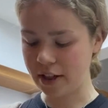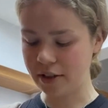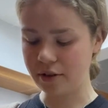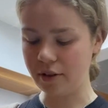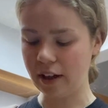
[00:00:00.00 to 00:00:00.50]

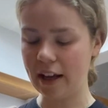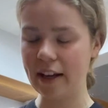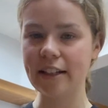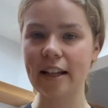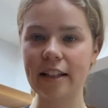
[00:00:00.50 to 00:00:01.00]
to Google it
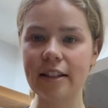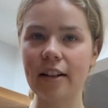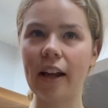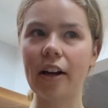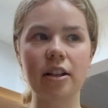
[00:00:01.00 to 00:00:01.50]
and it says it's
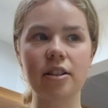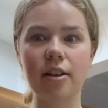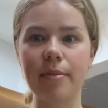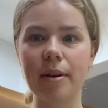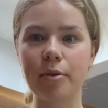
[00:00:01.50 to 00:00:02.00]
like
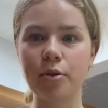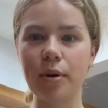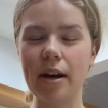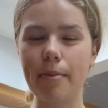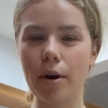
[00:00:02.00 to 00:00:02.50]
something
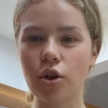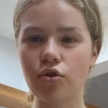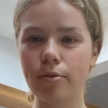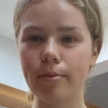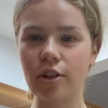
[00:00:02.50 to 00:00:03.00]
between a
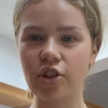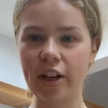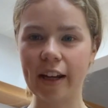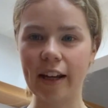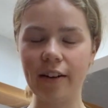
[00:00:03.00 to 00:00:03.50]
mushroom and
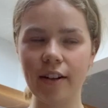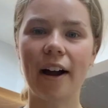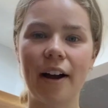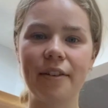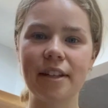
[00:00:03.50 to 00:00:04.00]
chicken.
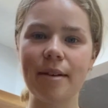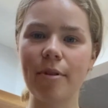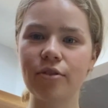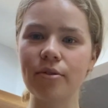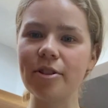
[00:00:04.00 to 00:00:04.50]
I would say
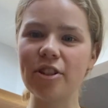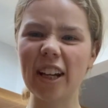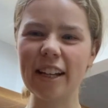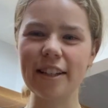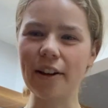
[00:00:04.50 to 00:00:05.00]
mushroom and
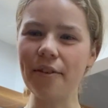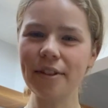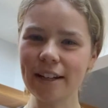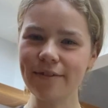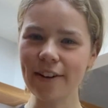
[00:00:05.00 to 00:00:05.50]
chicken don't
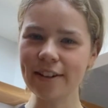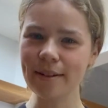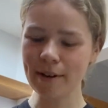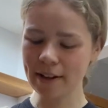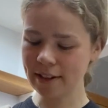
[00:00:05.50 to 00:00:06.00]
taste very
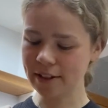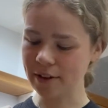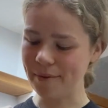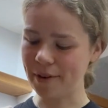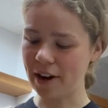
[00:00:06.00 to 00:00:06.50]
similar,
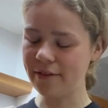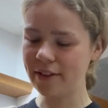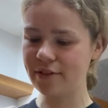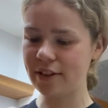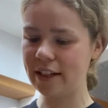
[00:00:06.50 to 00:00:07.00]
so I'm kind of
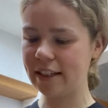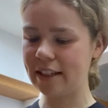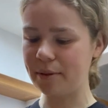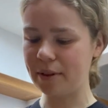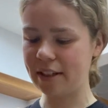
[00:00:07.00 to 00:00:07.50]
intrigued to
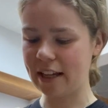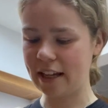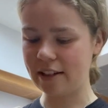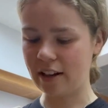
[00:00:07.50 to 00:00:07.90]
see what this tastes